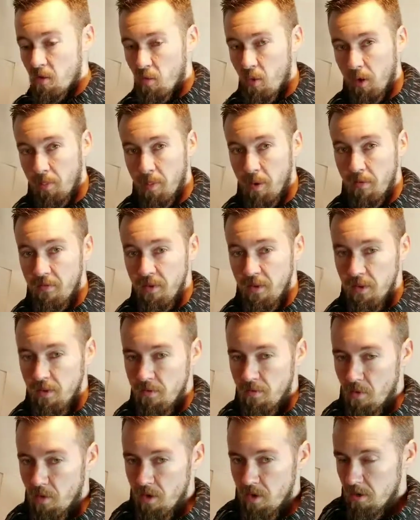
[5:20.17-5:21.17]
work perfectly
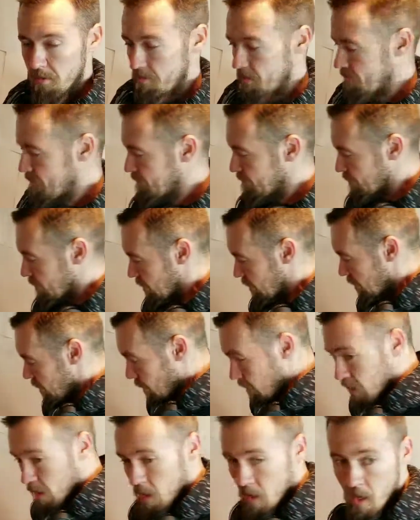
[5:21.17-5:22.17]
for you.
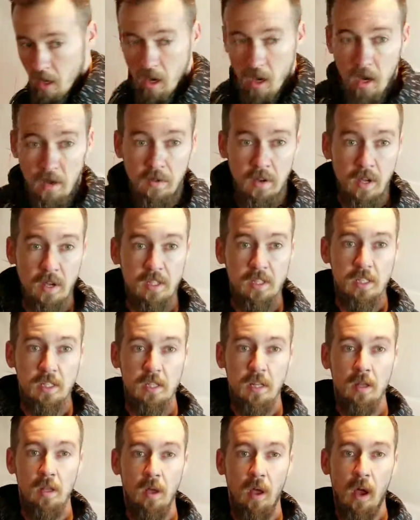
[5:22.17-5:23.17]
Next,
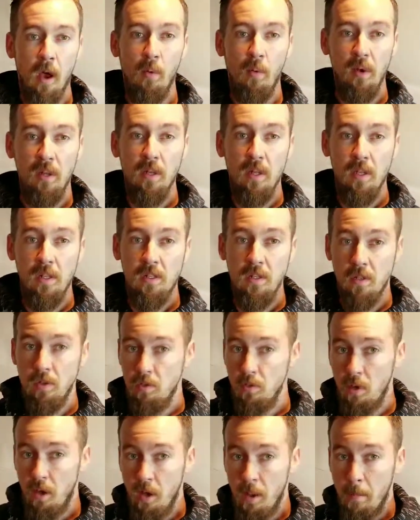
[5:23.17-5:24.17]
I want to get
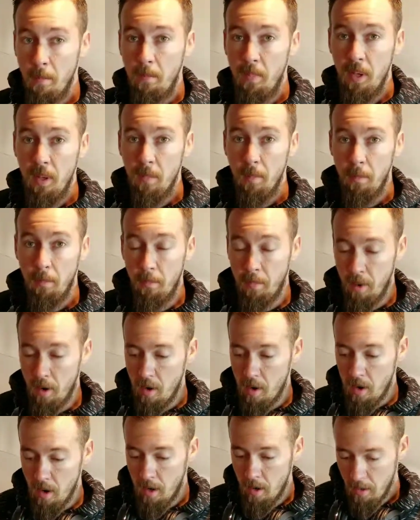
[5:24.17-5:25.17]
to a bent
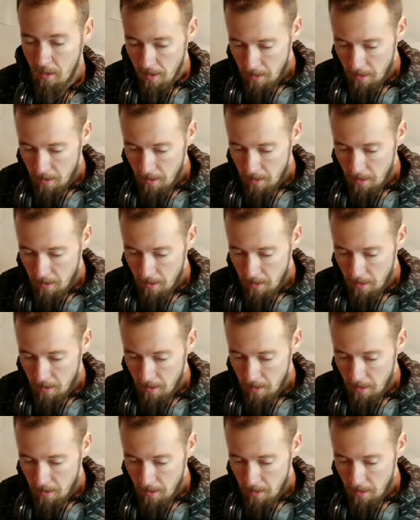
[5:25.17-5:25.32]
bar.